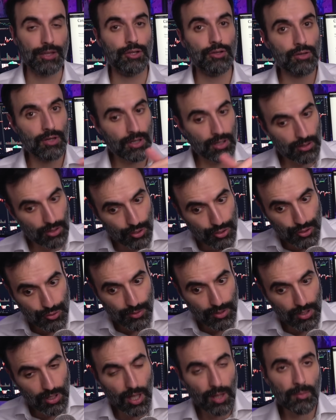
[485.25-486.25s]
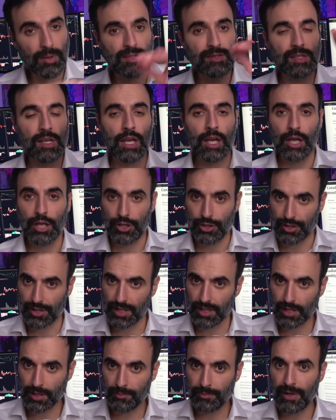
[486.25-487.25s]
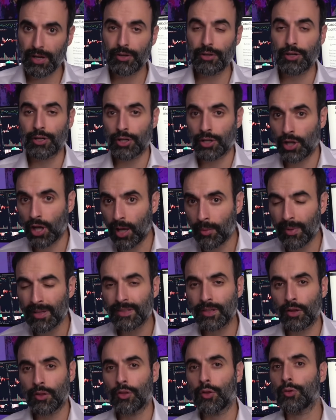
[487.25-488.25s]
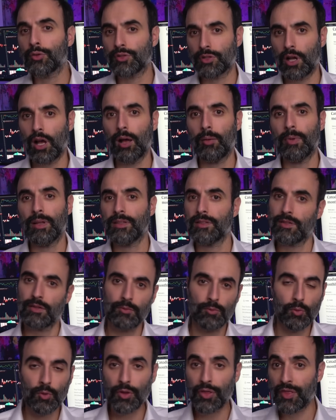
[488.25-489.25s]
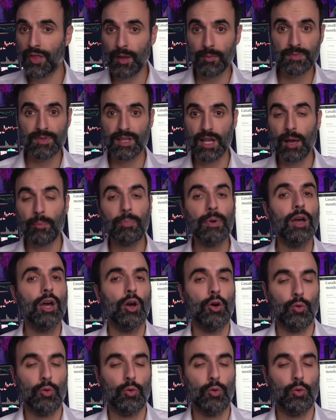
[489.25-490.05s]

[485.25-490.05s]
You're gonna look through the comments, you're gonna compare, you're gonna comment on those comments. We'll thumbs up.